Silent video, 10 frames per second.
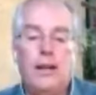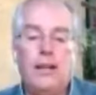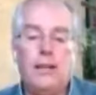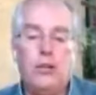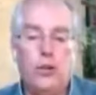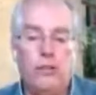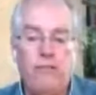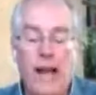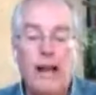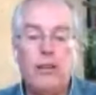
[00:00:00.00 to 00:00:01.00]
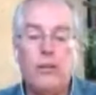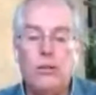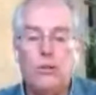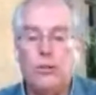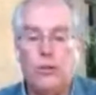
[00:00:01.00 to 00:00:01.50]
uh, your
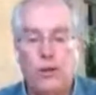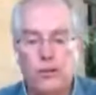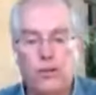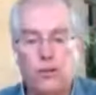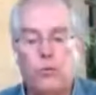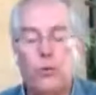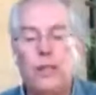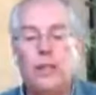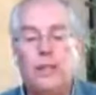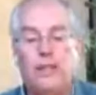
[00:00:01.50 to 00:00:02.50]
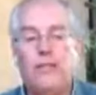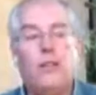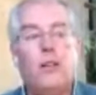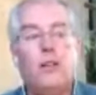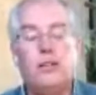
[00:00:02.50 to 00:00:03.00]
values throughout this really
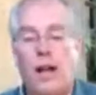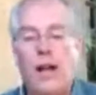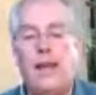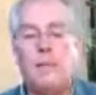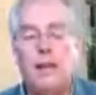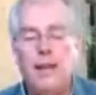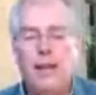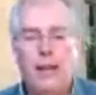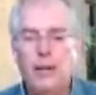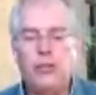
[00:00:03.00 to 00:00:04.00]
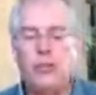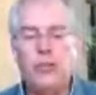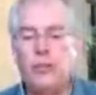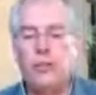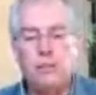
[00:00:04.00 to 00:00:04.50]
difficult time. And it
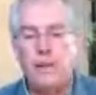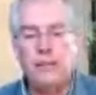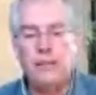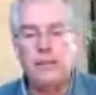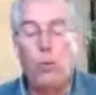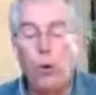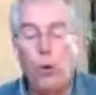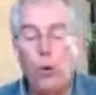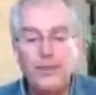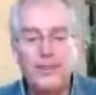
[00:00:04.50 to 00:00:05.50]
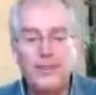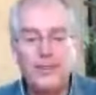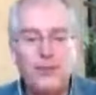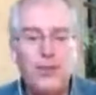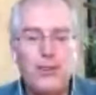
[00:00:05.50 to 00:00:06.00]
just made the world
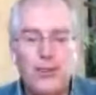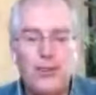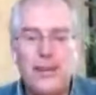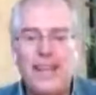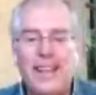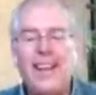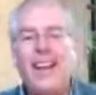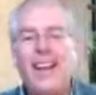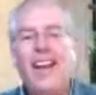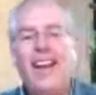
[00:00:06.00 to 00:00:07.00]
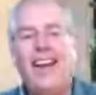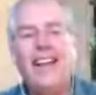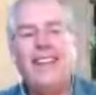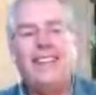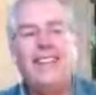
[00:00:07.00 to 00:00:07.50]
of difference to me.
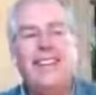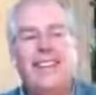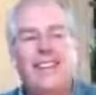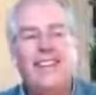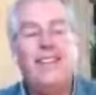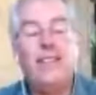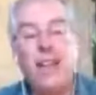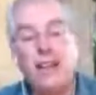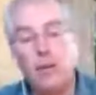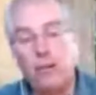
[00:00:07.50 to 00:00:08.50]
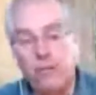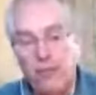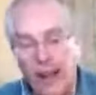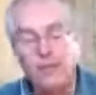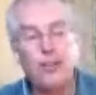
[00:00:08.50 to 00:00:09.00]
And uh, then about
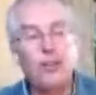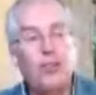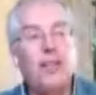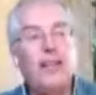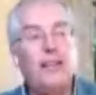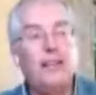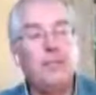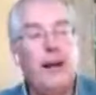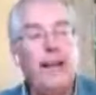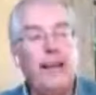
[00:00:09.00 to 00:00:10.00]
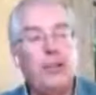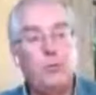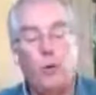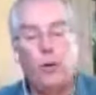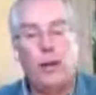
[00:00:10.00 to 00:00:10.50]
five years later, my
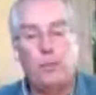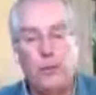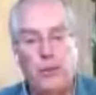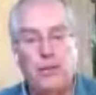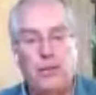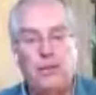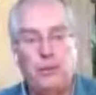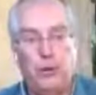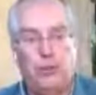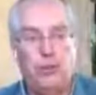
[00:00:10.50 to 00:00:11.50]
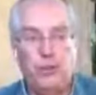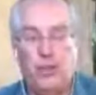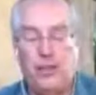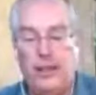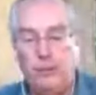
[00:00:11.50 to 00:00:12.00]
ex broke up with the person
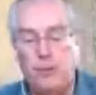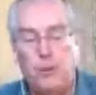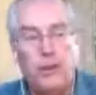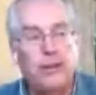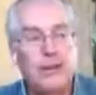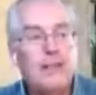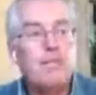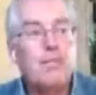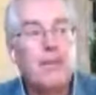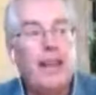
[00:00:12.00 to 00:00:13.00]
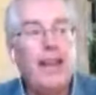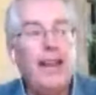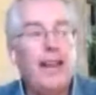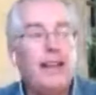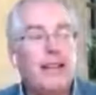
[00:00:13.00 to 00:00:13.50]
that she left me with.
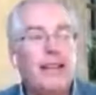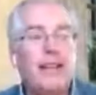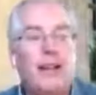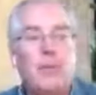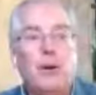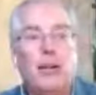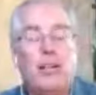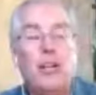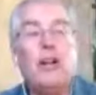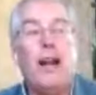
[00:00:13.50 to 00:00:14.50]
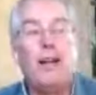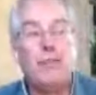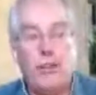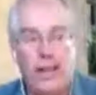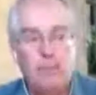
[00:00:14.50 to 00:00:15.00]
And uh, about a year
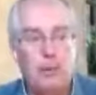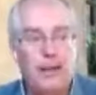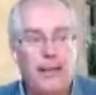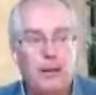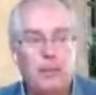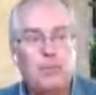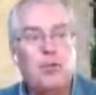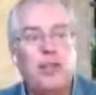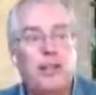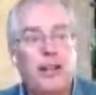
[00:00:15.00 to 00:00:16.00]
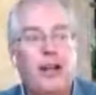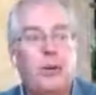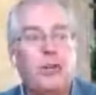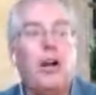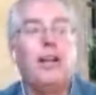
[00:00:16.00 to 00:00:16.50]
after that breakup, she and I
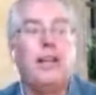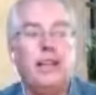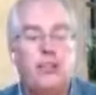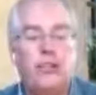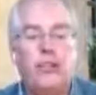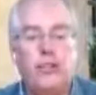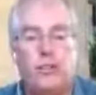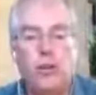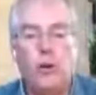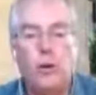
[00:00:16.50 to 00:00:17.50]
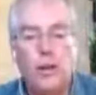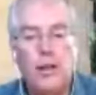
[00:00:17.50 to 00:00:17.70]
were talking, and she said, You know,